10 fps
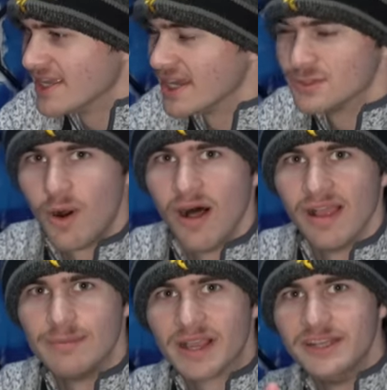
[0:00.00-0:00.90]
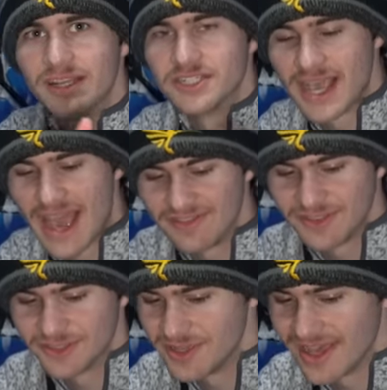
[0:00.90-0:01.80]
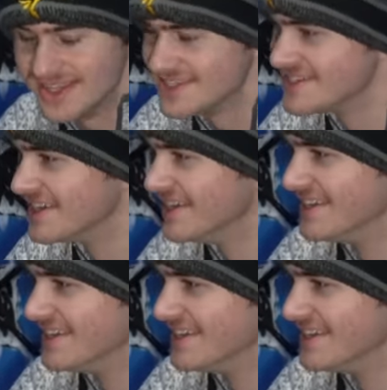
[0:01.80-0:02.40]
can catch walleye, but can you catch a catfish through the ice?